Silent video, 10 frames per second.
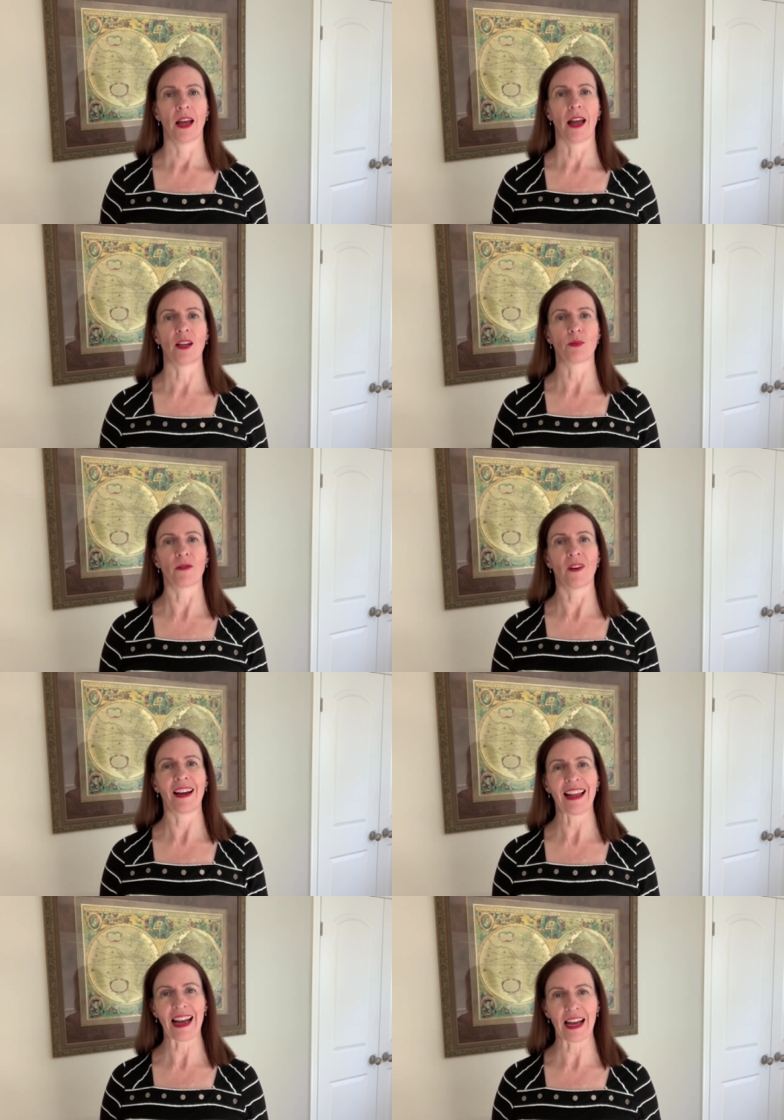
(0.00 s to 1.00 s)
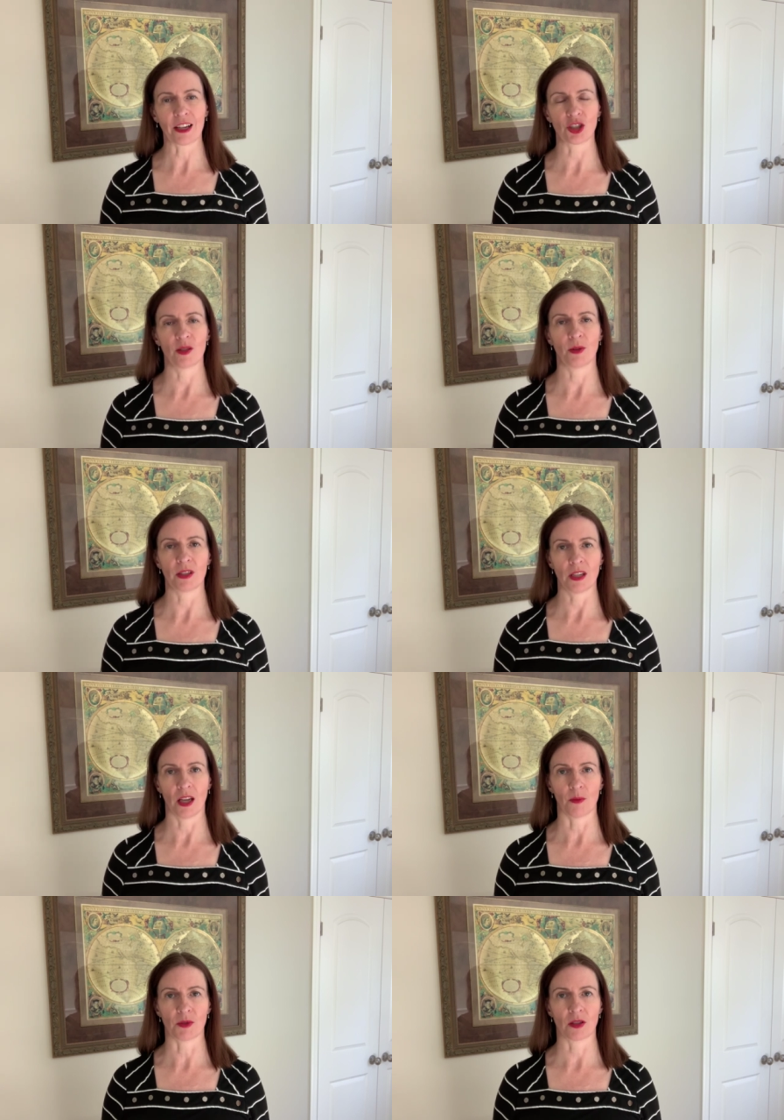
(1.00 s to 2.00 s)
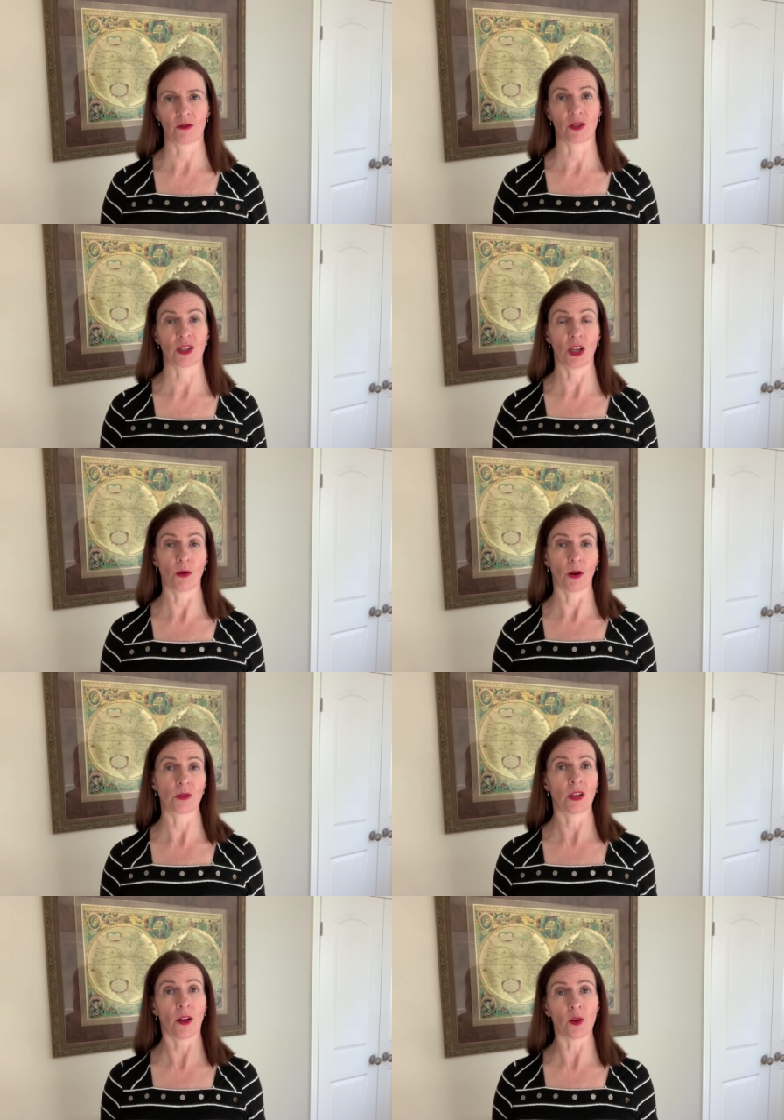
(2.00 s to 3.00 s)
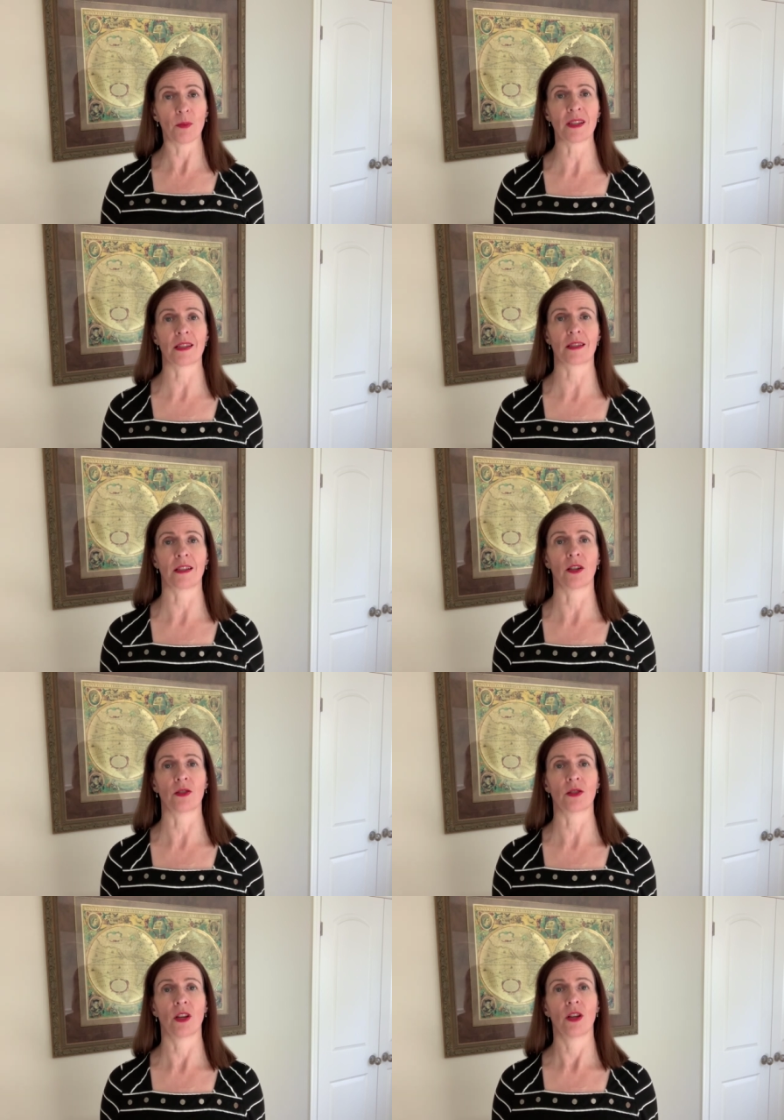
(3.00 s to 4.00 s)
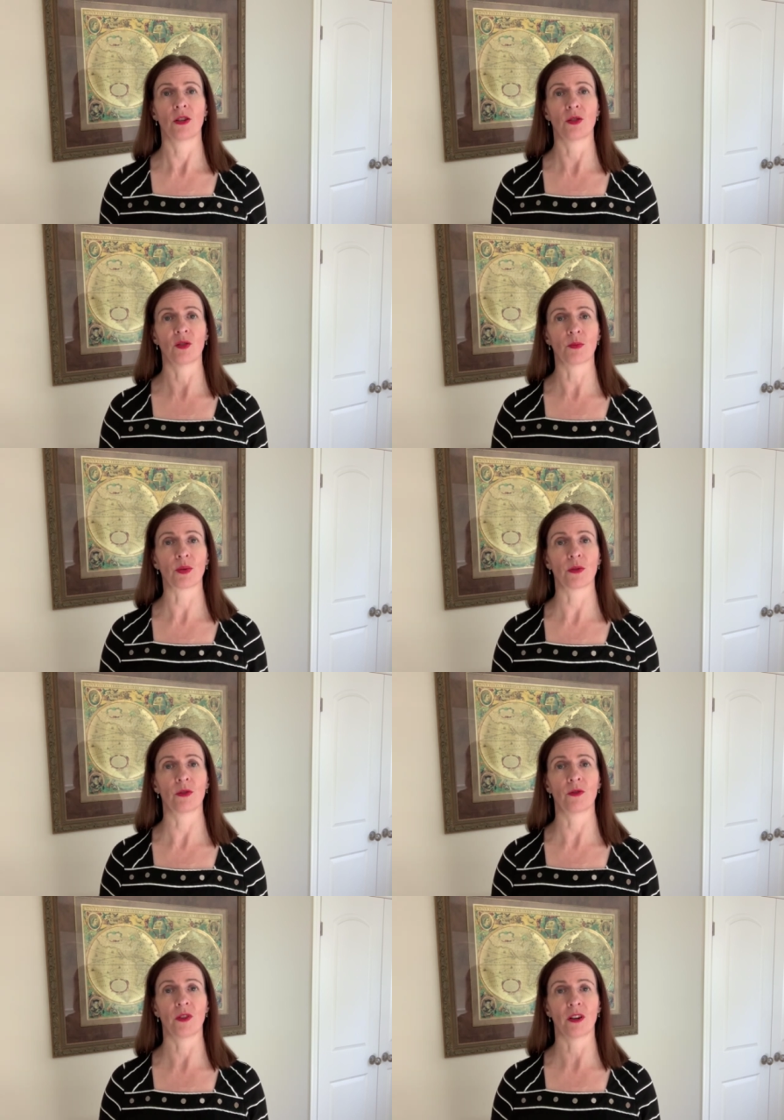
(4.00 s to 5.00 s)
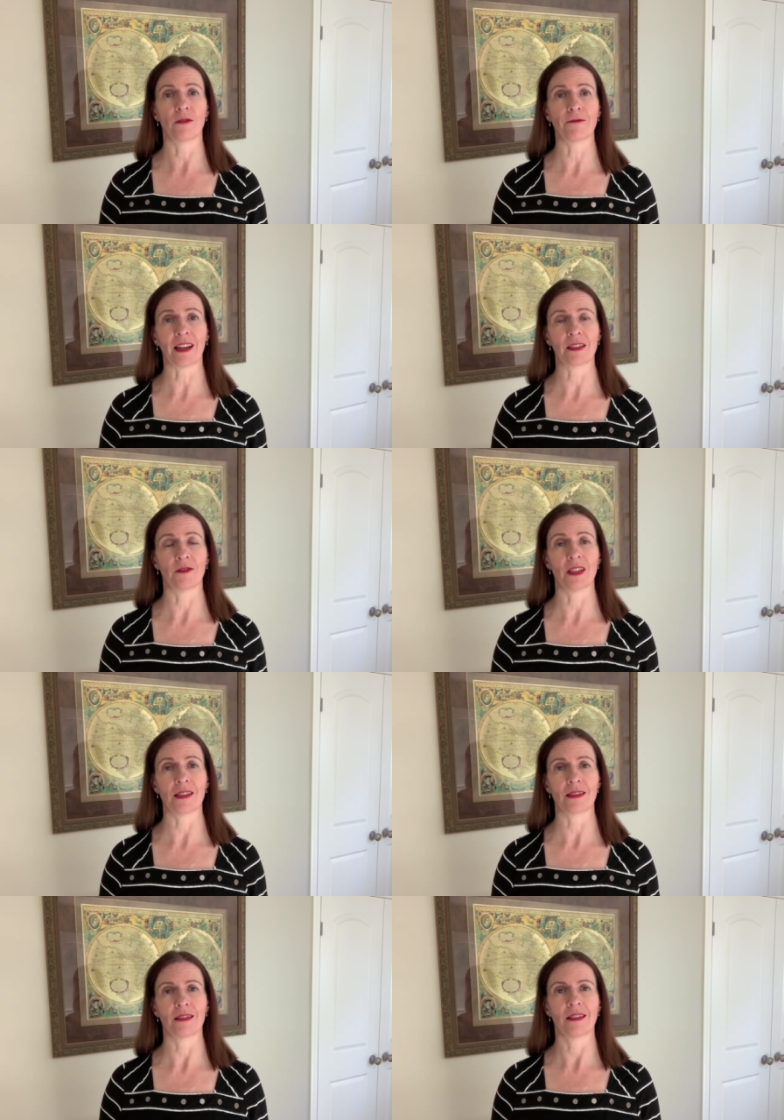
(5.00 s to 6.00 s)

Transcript: and provide actionable tips for COOs and other business leaders to improve their effectiveness